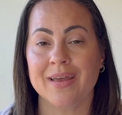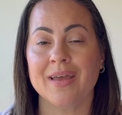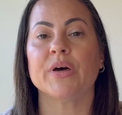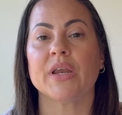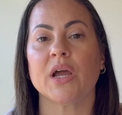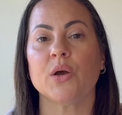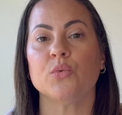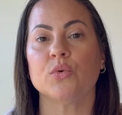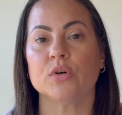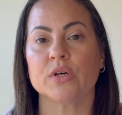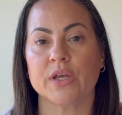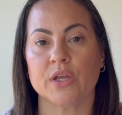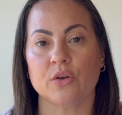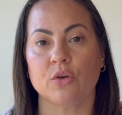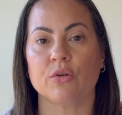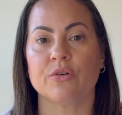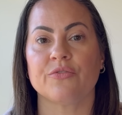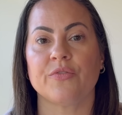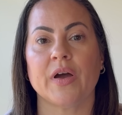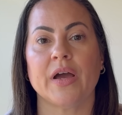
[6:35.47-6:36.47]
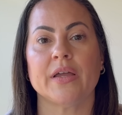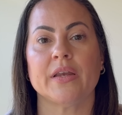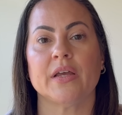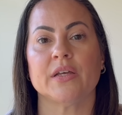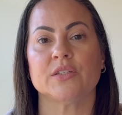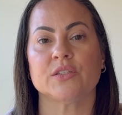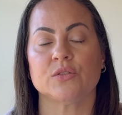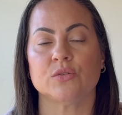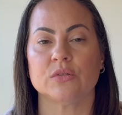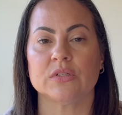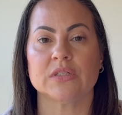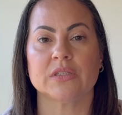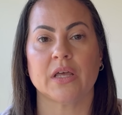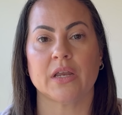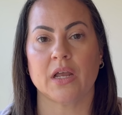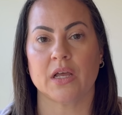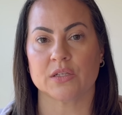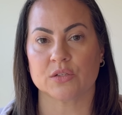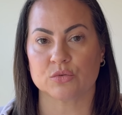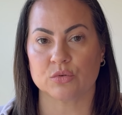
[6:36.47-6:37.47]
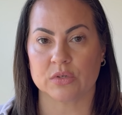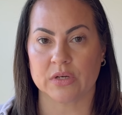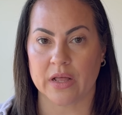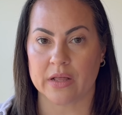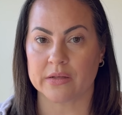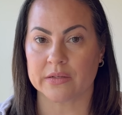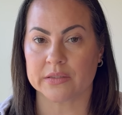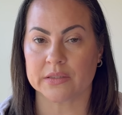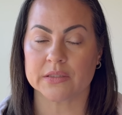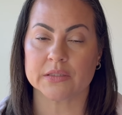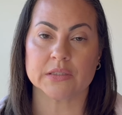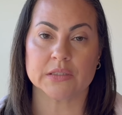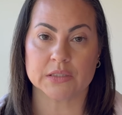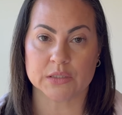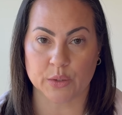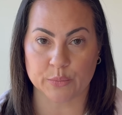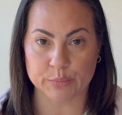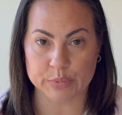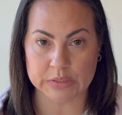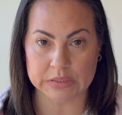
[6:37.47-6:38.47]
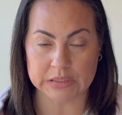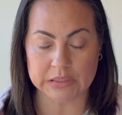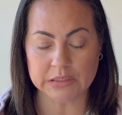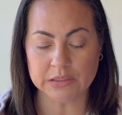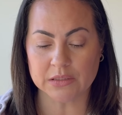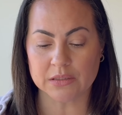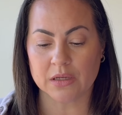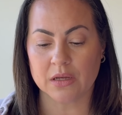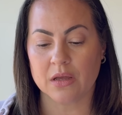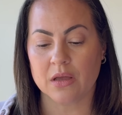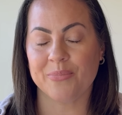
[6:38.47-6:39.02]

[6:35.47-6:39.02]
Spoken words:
but I will get notified as soon as that escrow analysis is complete.